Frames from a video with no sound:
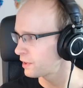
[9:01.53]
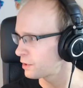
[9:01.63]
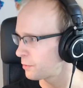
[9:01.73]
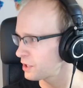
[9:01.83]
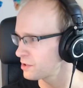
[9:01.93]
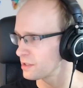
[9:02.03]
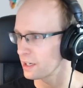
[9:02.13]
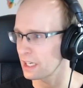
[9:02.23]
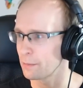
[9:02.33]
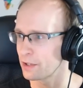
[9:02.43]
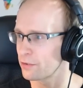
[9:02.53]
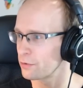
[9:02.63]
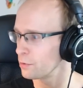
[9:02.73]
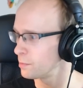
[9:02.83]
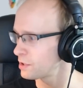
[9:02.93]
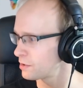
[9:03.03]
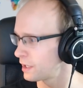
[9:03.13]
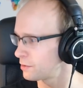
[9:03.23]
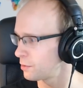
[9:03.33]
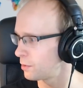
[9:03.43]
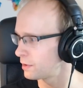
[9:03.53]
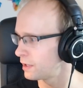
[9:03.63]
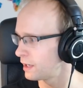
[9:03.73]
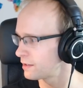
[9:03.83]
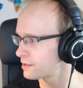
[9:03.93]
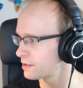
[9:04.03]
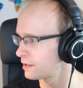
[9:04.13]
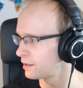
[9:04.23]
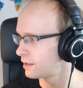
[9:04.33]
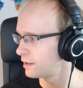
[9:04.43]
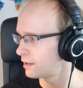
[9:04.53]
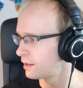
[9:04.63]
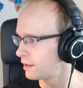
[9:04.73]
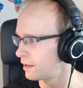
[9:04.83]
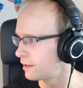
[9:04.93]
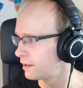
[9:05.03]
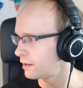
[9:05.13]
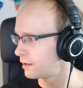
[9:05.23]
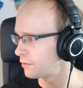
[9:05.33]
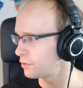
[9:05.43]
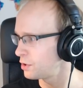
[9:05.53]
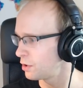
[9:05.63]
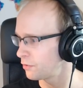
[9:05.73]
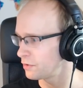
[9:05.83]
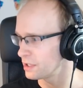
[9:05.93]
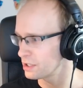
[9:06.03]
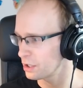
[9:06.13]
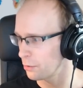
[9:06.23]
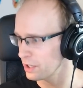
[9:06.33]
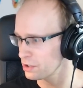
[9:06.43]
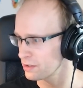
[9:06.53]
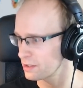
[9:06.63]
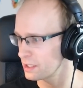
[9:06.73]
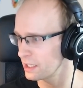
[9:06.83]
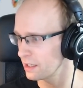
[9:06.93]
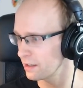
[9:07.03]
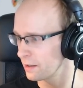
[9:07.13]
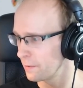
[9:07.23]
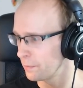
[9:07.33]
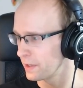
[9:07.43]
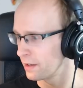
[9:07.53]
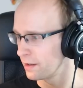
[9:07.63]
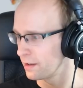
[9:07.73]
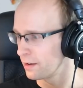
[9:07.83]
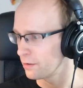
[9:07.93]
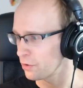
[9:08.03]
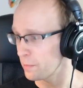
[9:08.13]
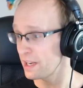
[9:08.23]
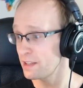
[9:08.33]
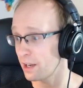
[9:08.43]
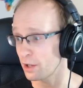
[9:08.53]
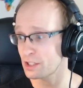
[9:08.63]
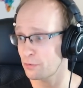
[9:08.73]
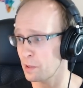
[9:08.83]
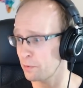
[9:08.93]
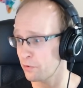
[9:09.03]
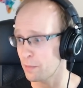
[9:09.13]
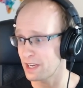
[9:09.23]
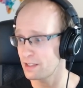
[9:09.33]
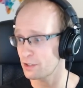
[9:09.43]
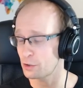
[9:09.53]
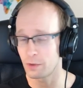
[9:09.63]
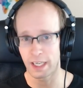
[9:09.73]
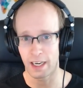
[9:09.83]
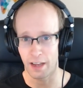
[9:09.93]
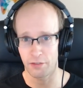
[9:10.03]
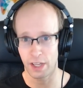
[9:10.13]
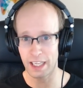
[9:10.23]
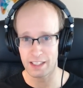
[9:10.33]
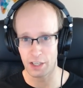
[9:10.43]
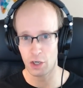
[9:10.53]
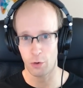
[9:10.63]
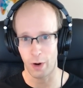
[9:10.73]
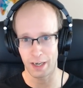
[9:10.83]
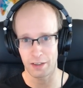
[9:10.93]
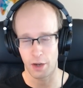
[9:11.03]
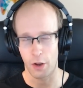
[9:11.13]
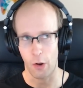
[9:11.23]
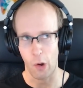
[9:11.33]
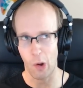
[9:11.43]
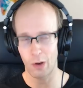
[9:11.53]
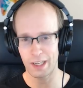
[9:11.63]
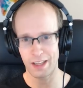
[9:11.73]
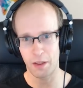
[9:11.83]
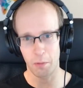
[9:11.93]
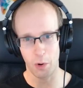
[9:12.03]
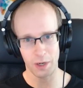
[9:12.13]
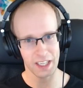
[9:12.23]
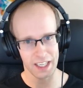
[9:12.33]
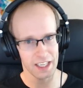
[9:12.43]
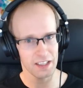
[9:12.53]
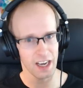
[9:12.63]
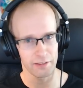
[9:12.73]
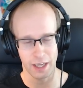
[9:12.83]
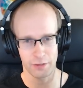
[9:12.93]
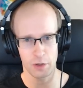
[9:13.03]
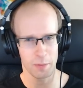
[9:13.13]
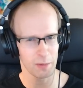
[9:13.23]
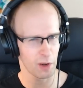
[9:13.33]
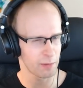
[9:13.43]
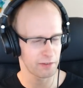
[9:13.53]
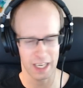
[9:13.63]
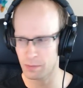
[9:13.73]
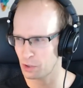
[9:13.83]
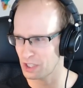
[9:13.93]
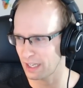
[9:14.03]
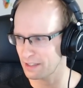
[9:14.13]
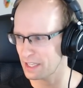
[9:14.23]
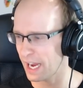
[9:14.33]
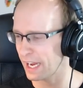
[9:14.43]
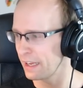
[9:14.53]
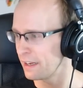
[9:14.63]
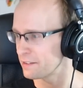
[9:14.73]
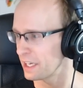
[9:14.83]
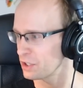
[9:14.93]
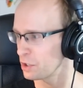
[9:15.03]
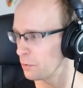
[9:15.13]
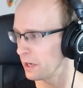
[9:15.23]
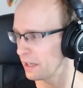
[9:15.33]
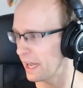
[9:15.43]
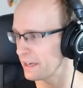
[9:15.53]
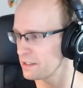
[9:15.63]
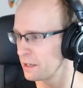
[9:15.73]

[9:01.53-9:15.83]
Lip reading: questions are coming through. I'm just trying to organize a few of these questions here. From India, lots of people from India tuning in. I think it's actually quite early in the morning in India. I've had a few people on my Facebook channel say it's actually quite late.